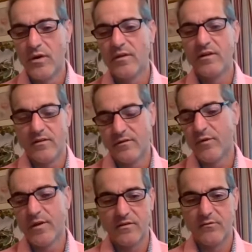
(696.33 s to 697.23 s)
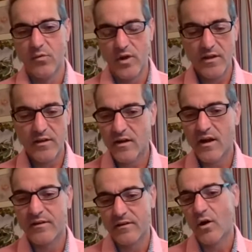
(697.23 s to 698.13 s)
in a defensive way
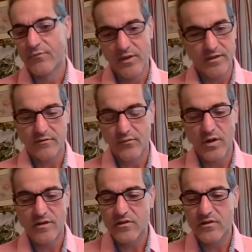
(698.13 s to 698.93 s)
and an offensive way.